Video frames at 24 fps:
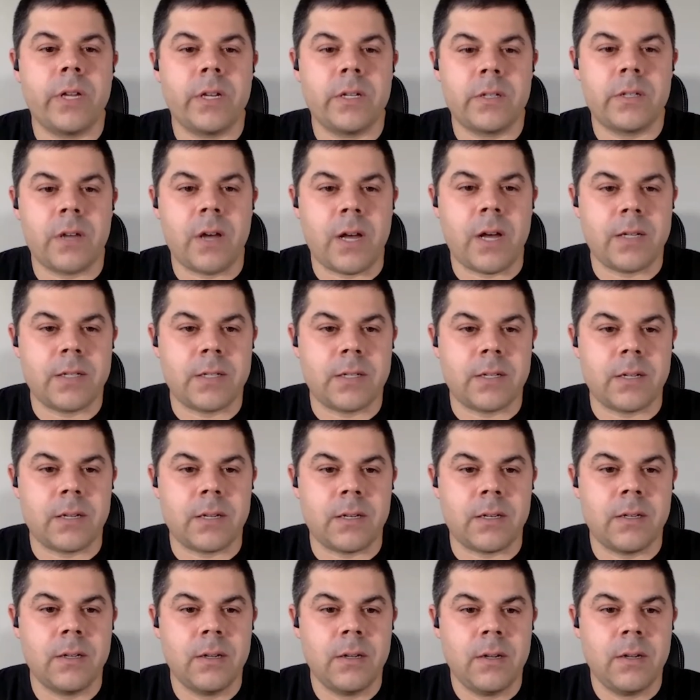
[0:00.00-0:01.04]

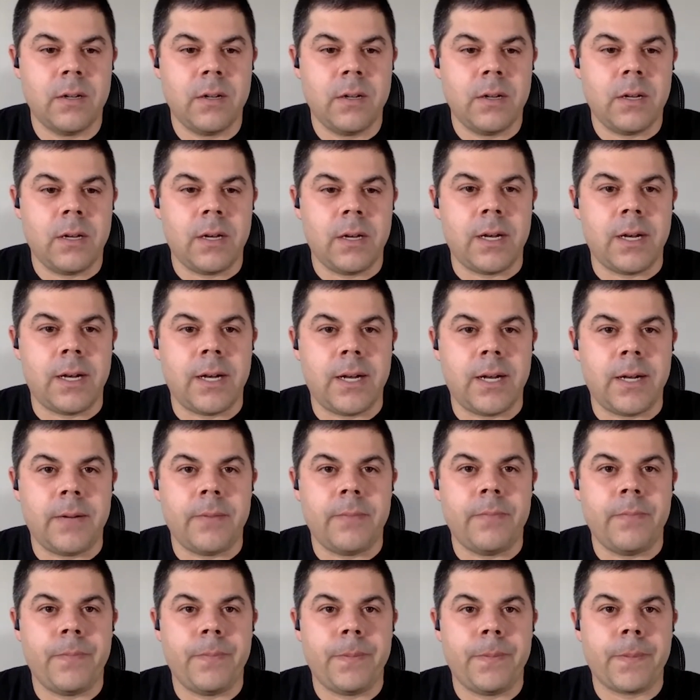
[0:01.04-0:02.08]
exhausting.
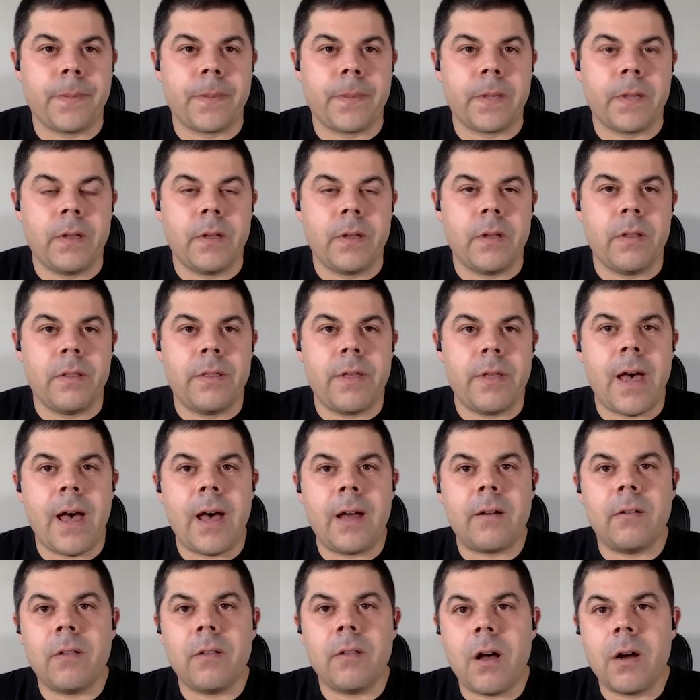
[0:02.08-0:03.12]
Um,
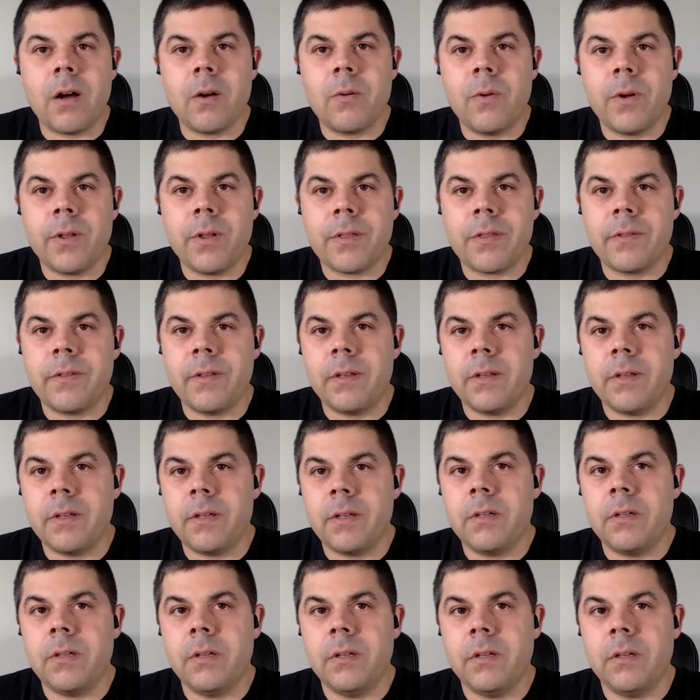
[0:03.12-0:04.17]
that, along with
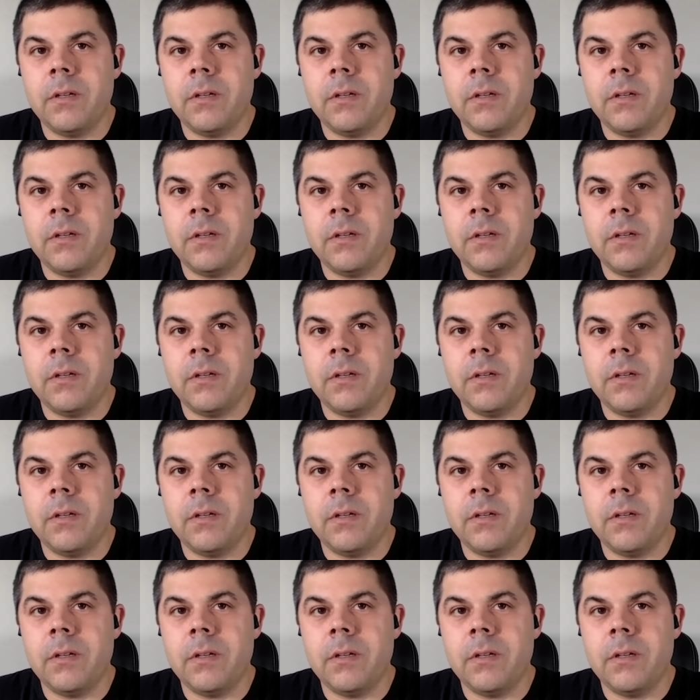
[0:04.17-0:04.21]
the